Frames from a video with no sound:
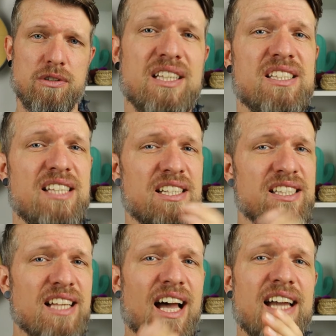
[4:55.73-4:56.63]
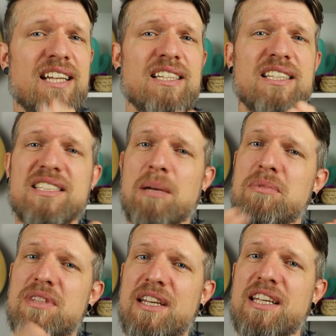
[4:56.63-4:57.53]
Set aside
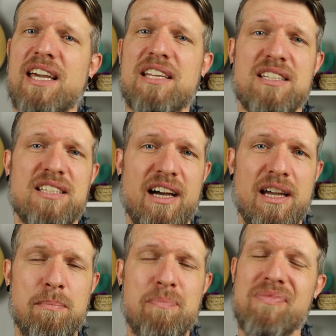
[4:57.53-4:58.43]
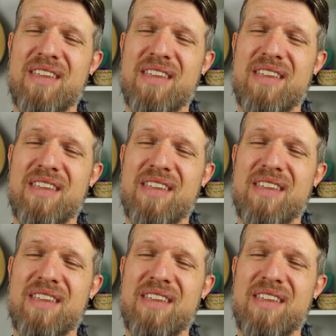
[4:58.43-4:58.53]
some dedicated time